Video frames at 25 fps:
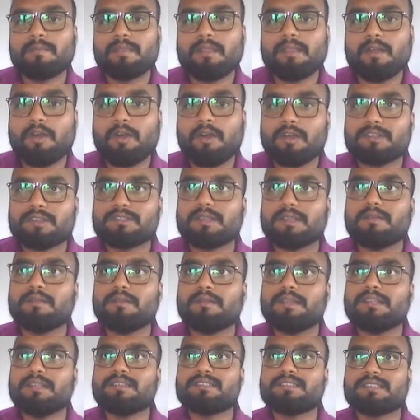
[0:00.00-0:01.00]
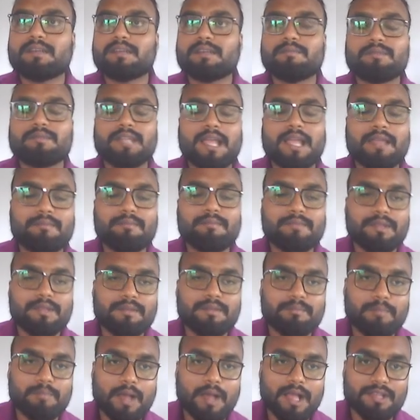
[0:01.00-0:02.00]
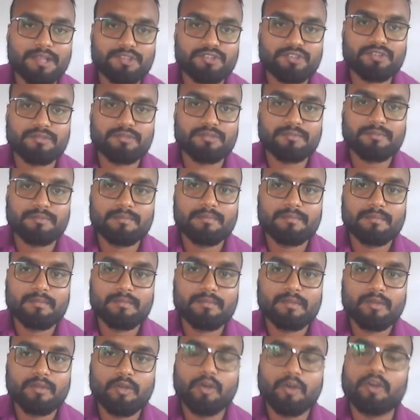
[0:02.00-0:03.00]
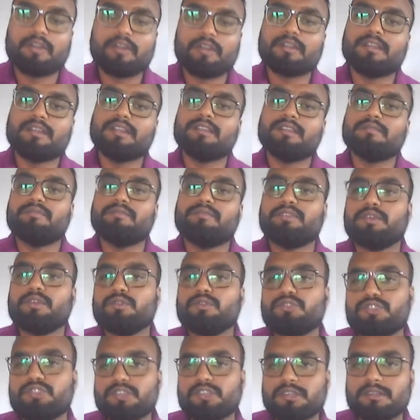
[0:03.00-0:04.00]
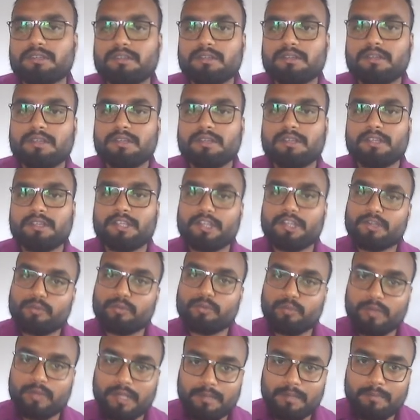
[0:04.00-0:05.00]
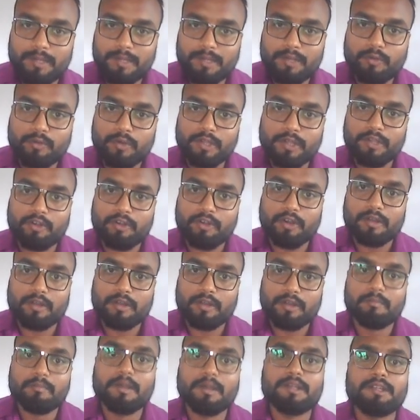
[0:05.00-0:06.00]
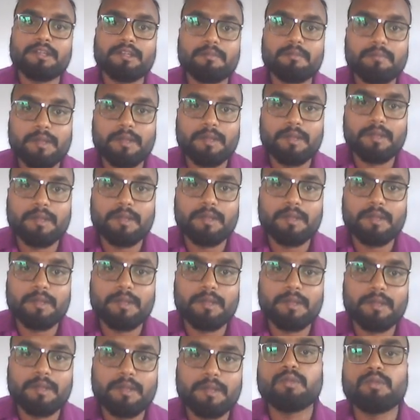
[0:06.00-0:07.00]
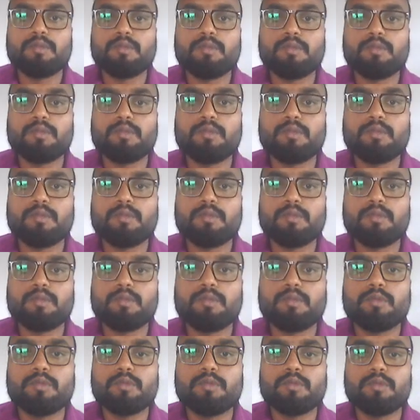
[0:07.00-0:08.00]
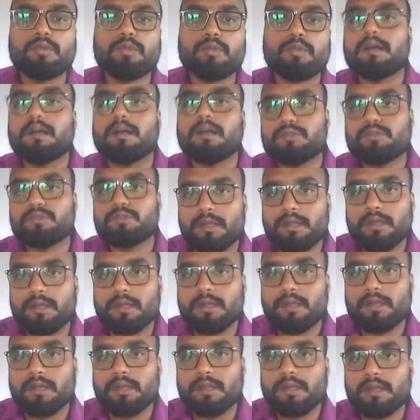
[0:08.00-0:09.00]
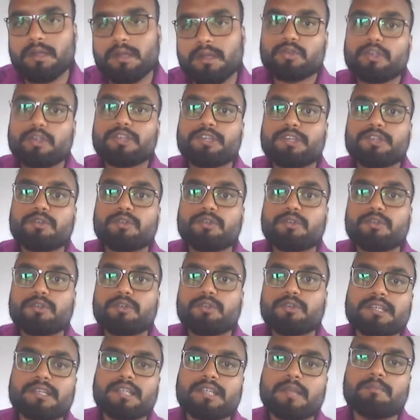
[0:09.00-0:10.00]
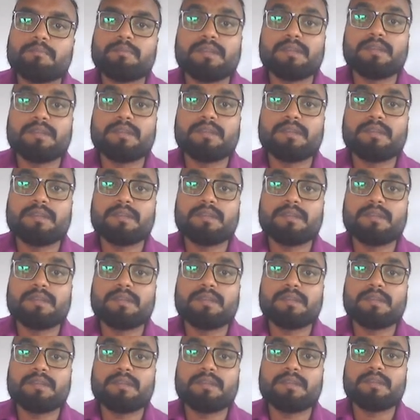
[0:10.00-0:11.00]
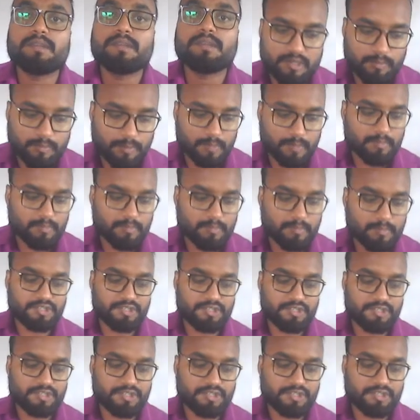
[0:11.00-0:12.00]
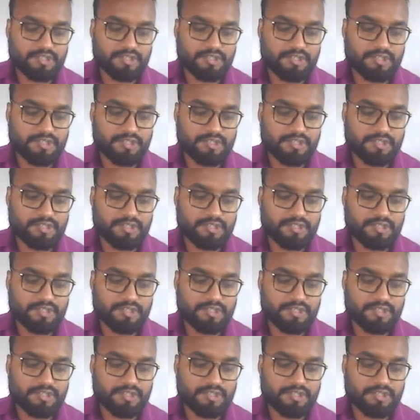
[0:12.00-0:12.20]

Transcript: or in some time in past or in future it will be going on, but it may be that it will be completed, it will come to an end. So it denotes a temporary action, not a permanent action.